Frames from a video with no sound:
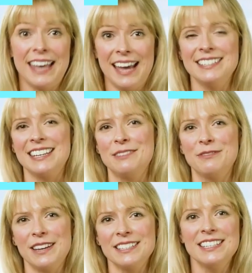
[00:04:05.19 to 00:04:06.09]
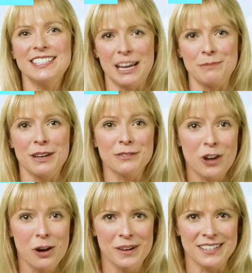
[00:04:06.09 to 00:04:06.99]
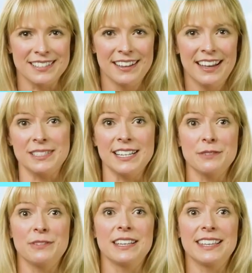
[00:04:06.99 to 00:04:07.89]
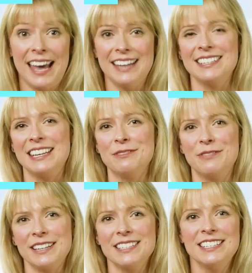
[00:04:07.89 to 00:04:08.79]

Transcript: I don't care how much money you spend or how dirty the attacks get."